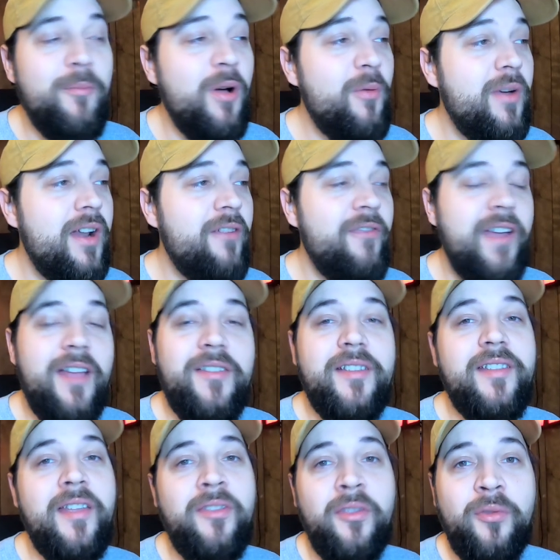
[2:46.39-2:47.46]
But when I found
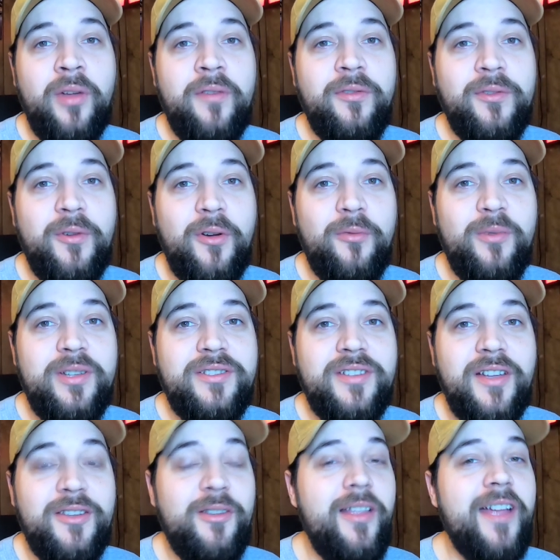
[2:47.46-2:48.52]
this at the thrift store, which
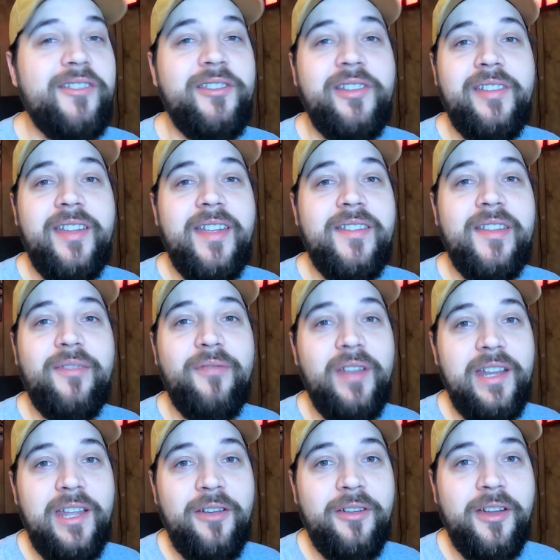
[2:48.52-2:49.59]
you'll actually see in this
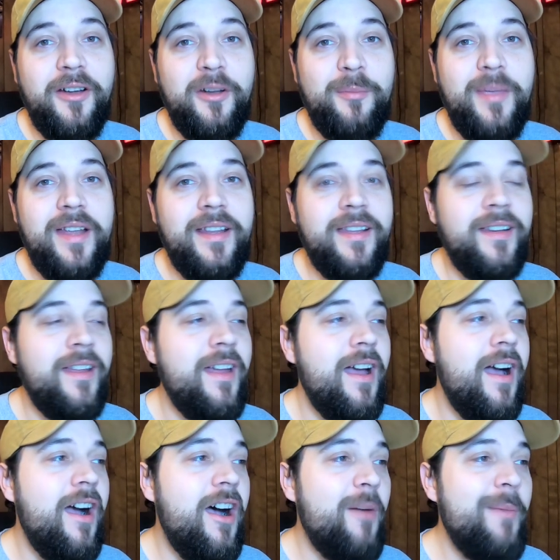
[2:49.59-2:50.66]
video here in a minute,
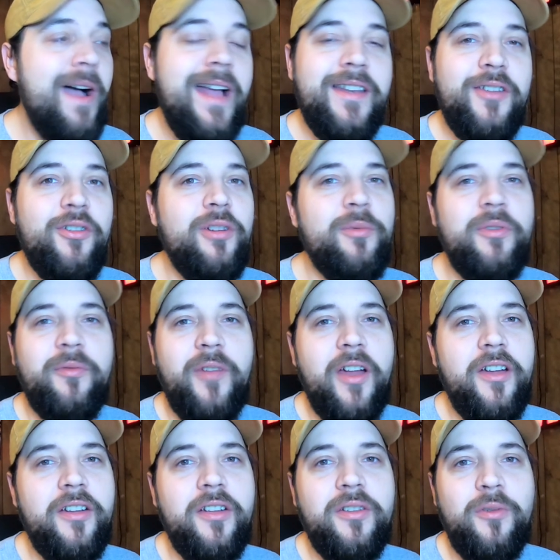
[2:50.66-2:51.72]
I knew it was
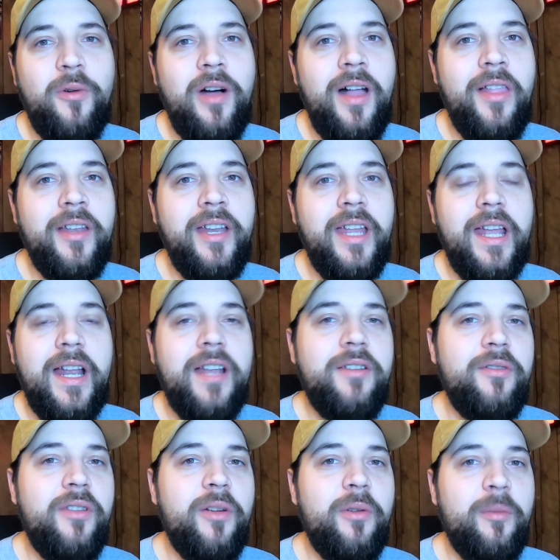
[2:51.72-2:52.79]
very good quality, and I
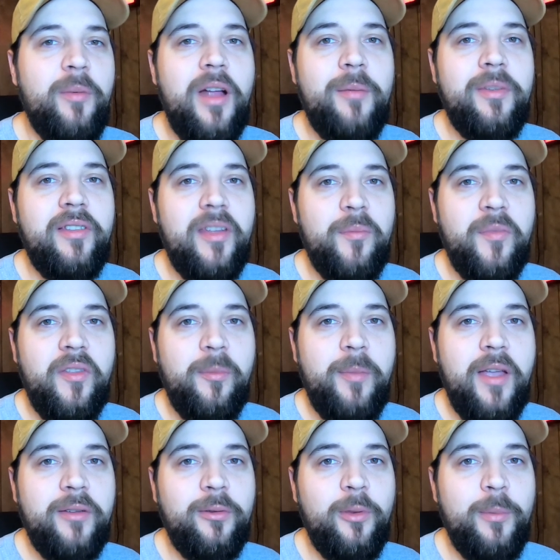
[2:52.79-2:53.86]
knew there was probably something
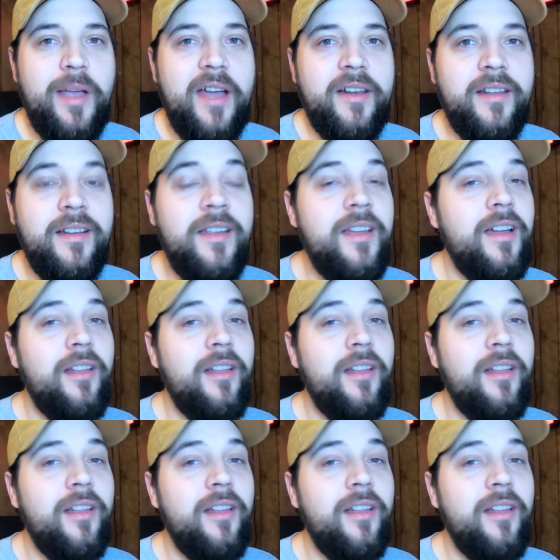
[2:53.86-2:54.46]
special about it.